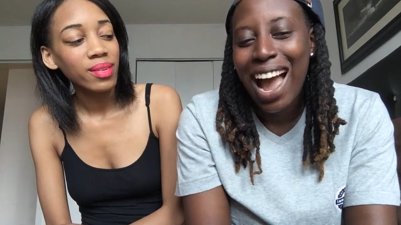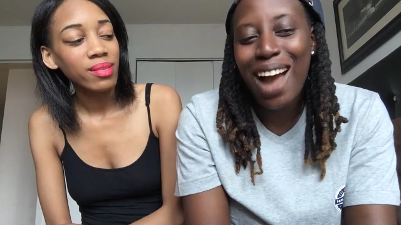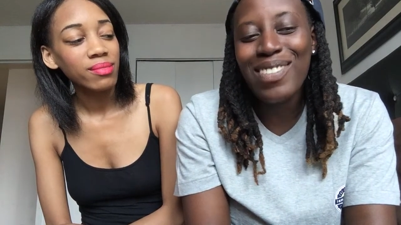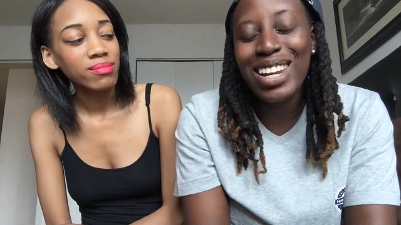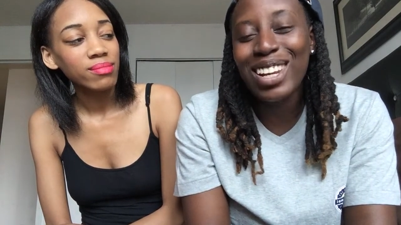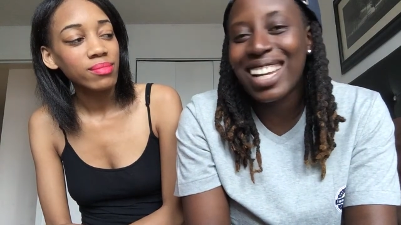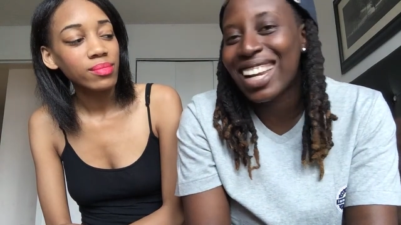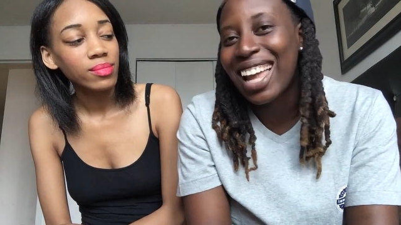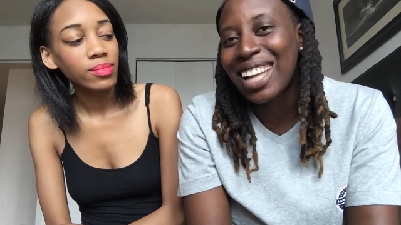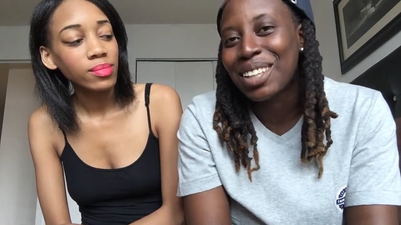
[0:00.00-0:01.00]
Speaker 1: I've been
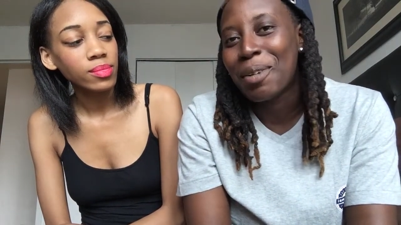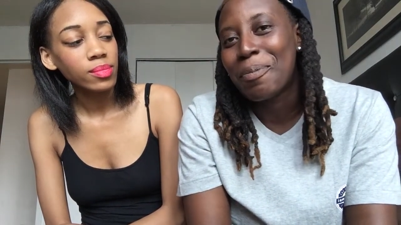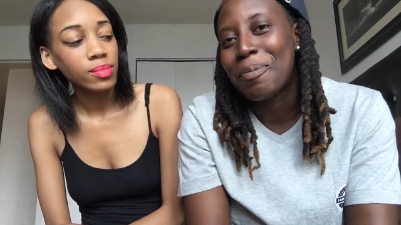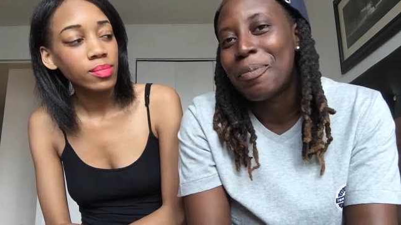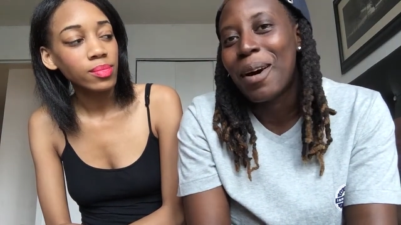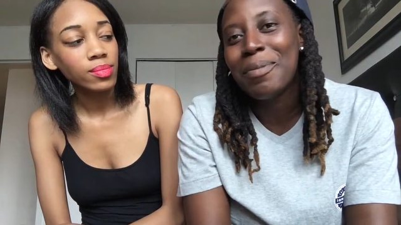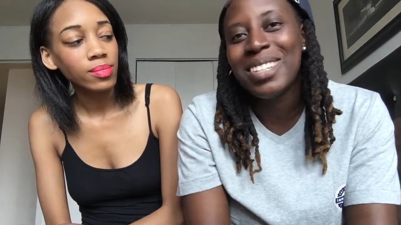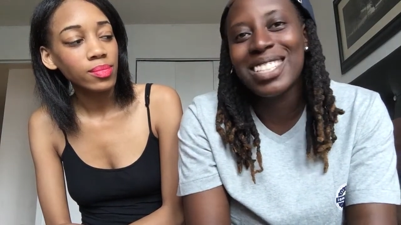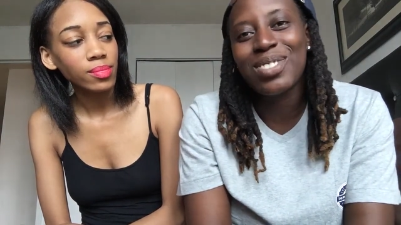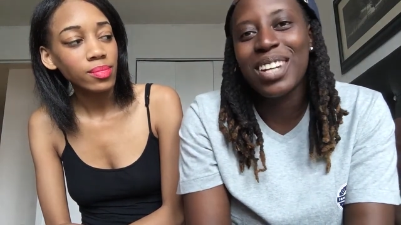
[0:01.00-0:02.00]
looking like the
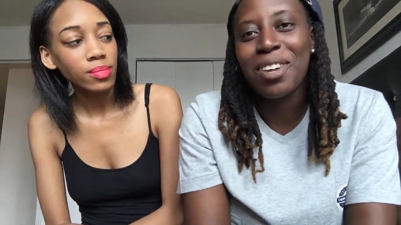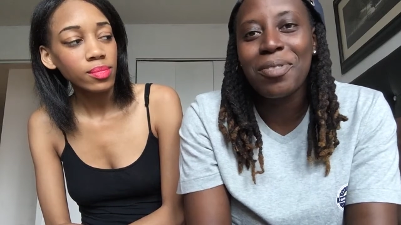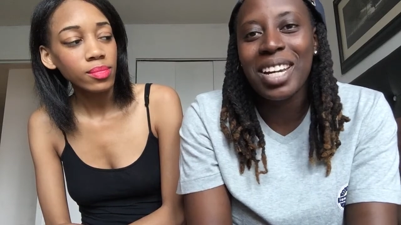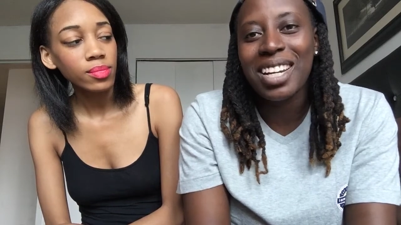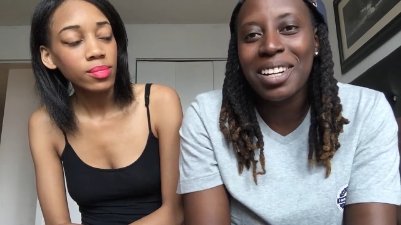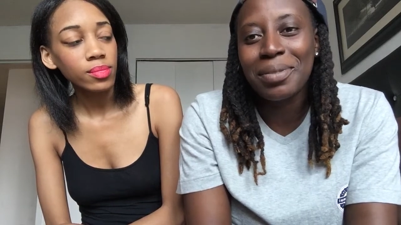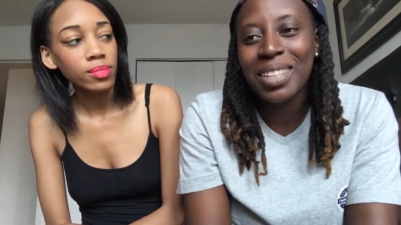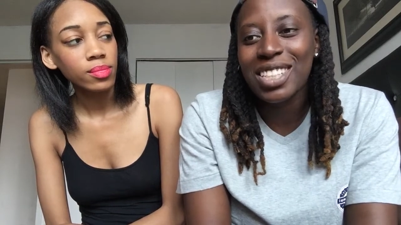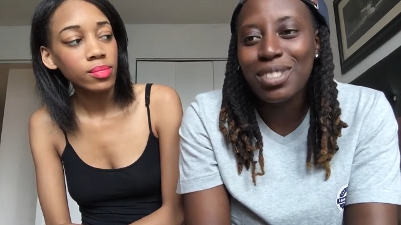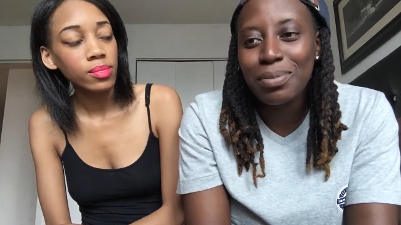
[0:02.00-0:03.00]
bummers when I wake up.
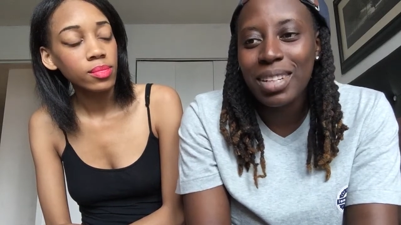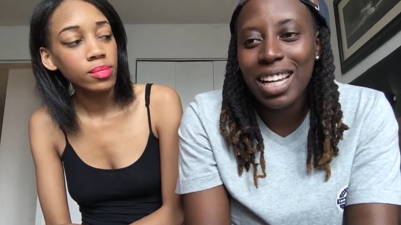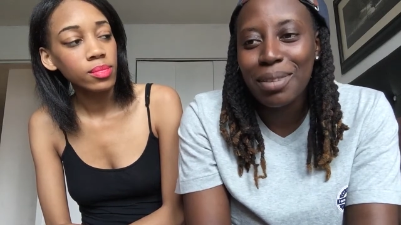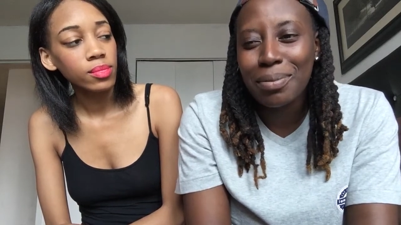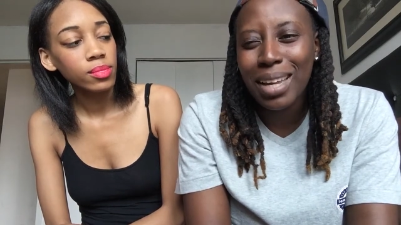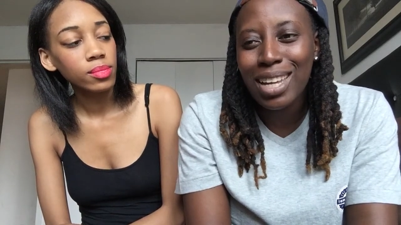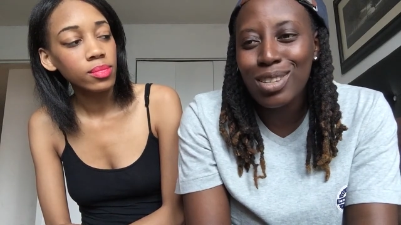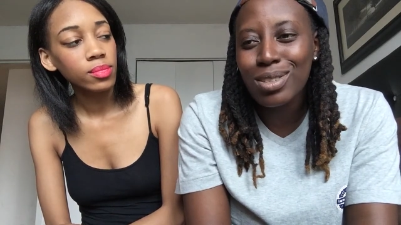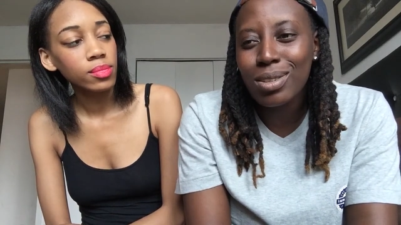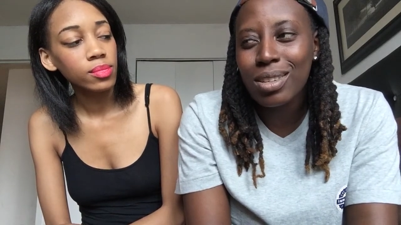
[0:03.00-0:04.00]
And she'd be like, babe,
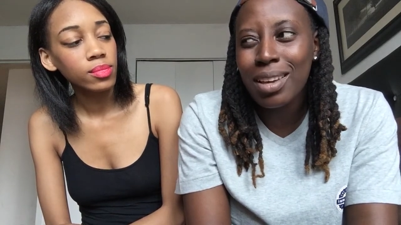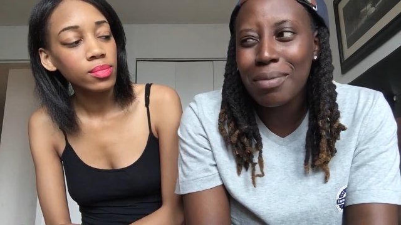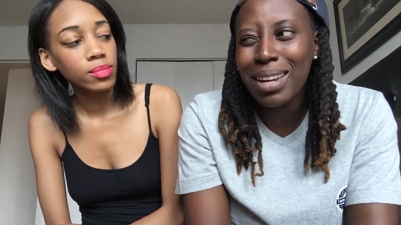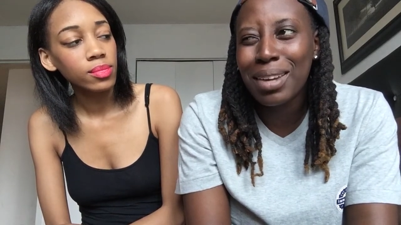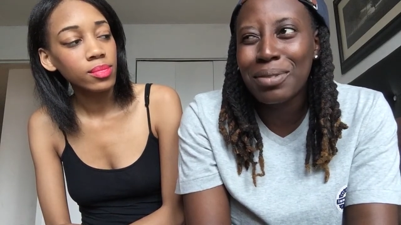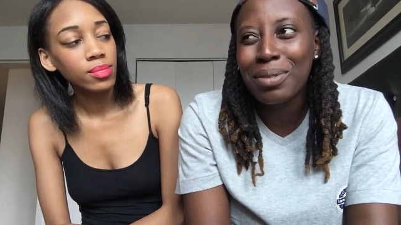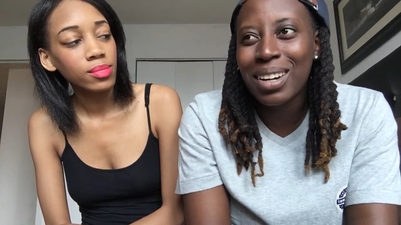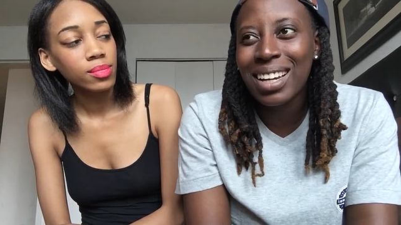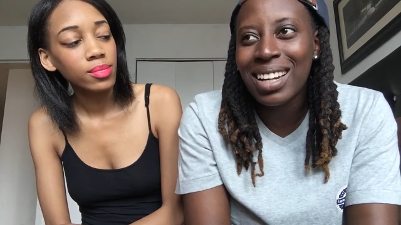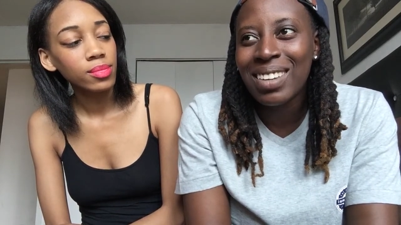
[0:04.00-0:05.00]
you so cute. I'd be like,
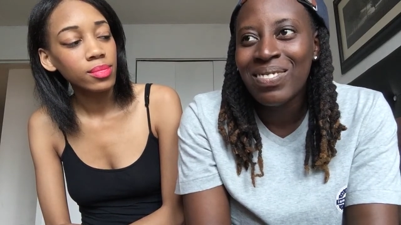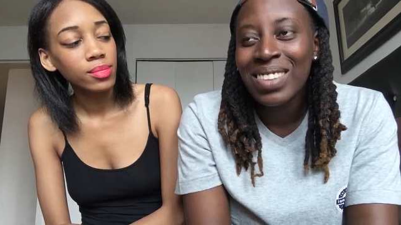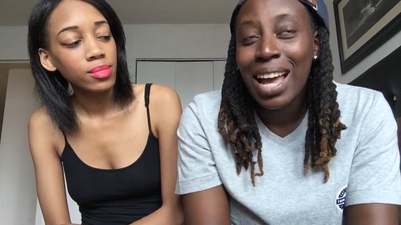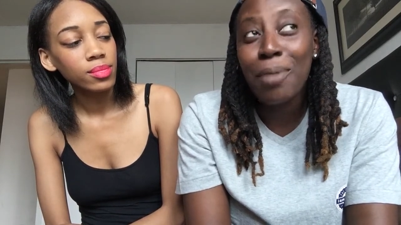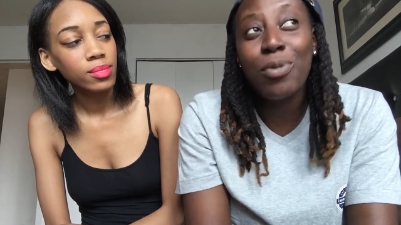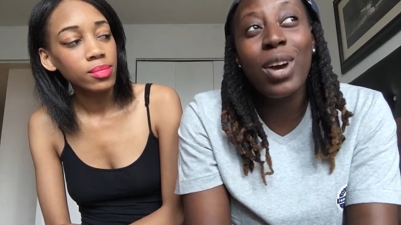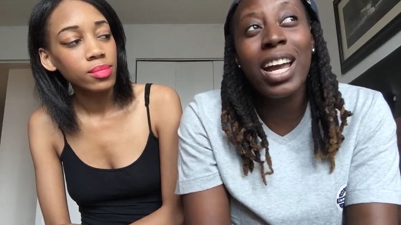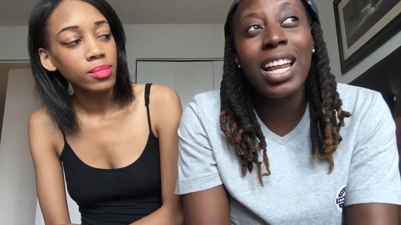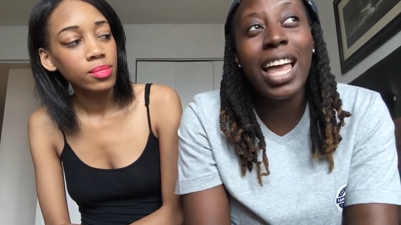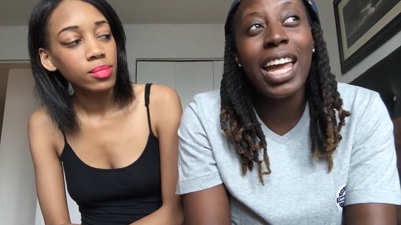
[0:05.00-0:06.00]
what? I'd be
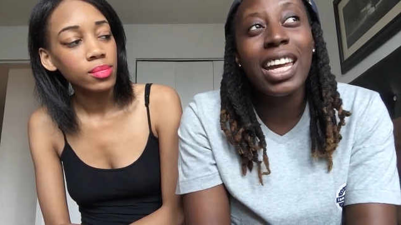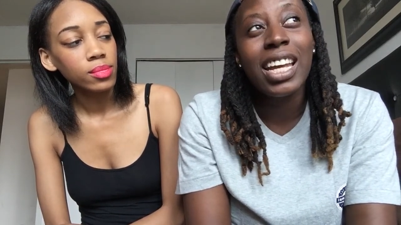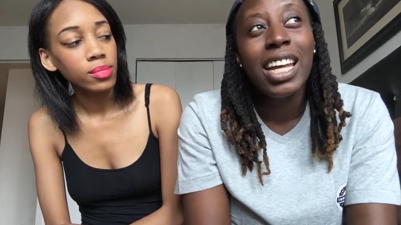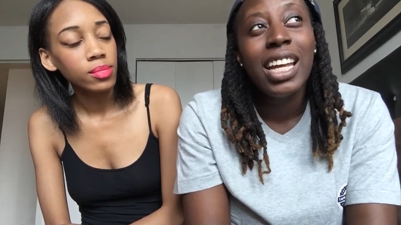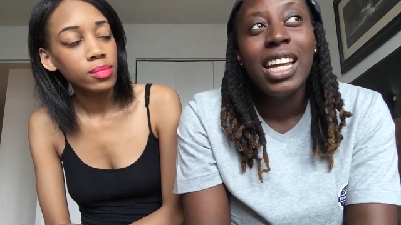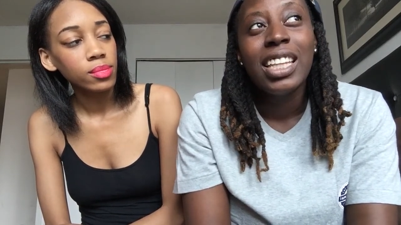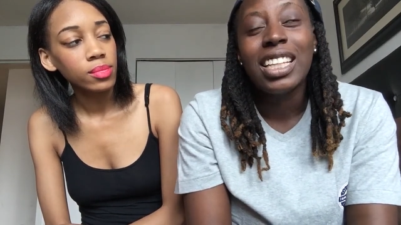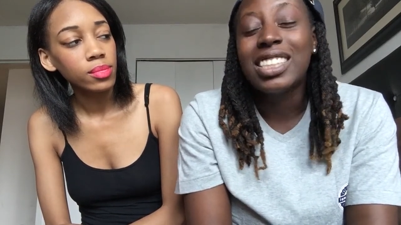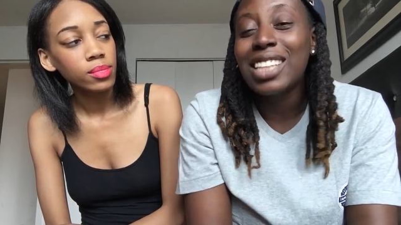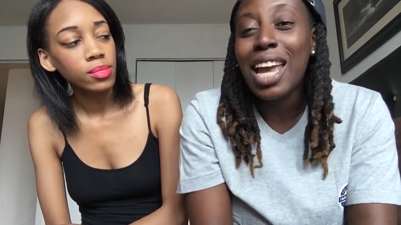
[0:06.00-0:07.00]
wearing like
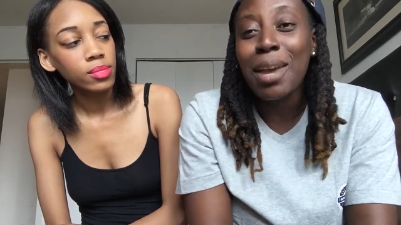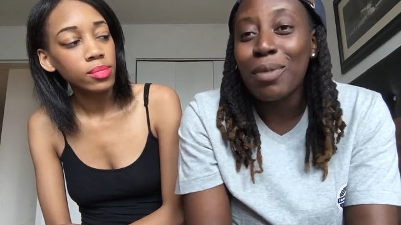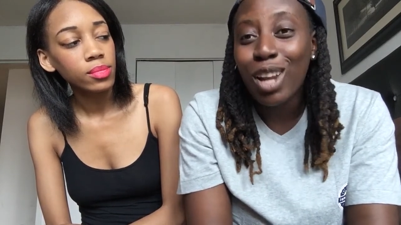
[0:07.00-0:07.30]
the same